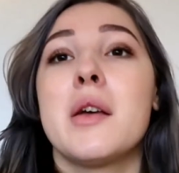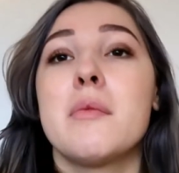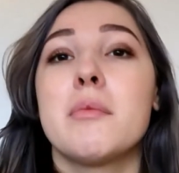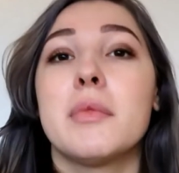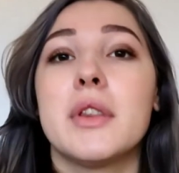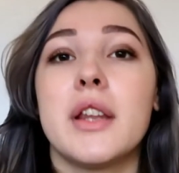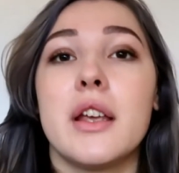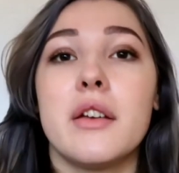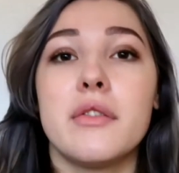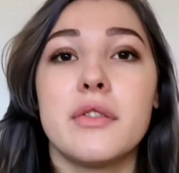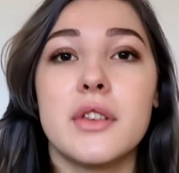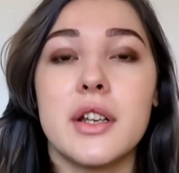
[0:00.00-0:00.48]

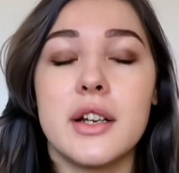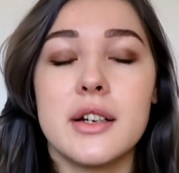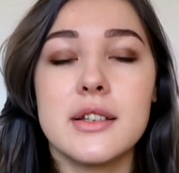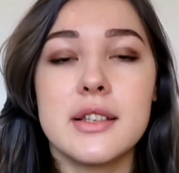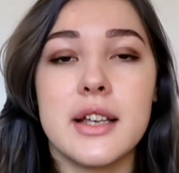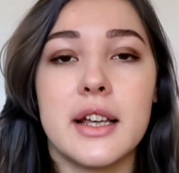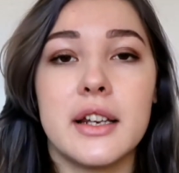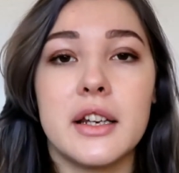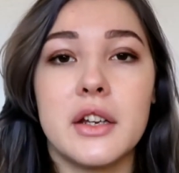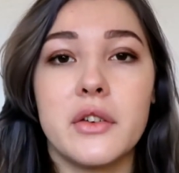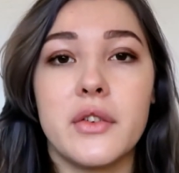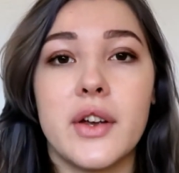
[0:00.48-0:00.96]
But if there's
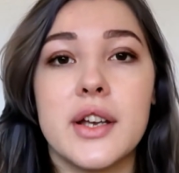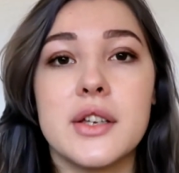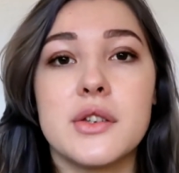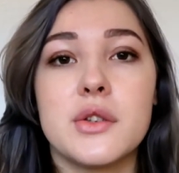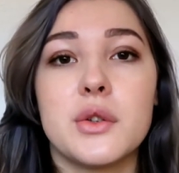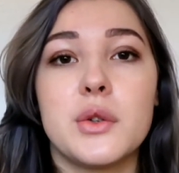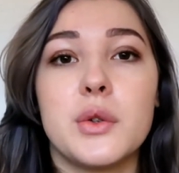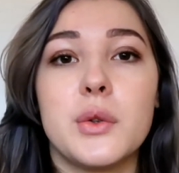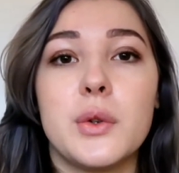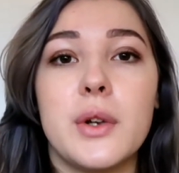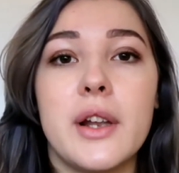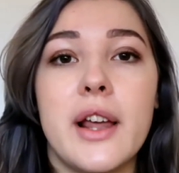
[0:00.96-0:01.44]
any
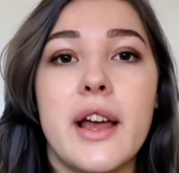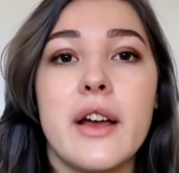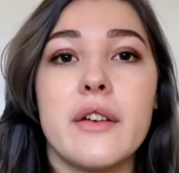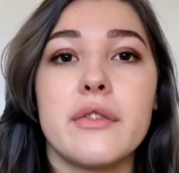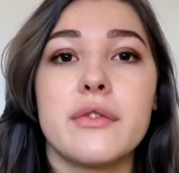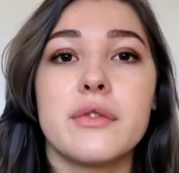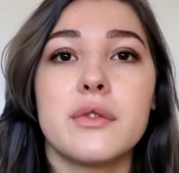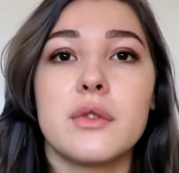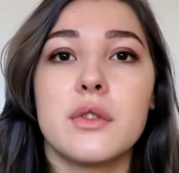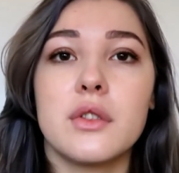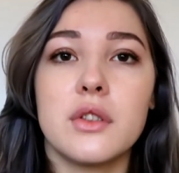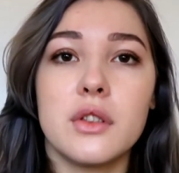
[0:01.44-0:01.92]
residue
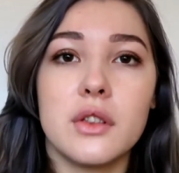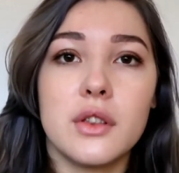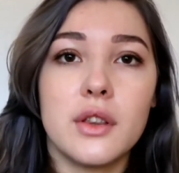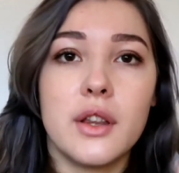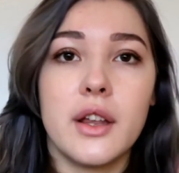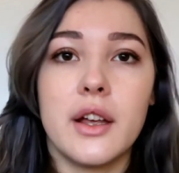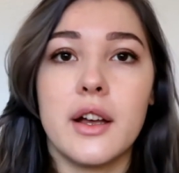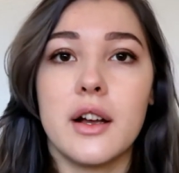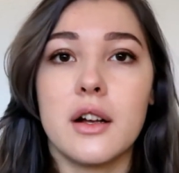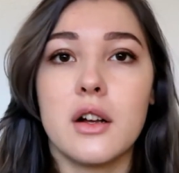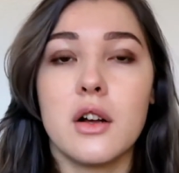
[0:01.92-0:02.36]
left, the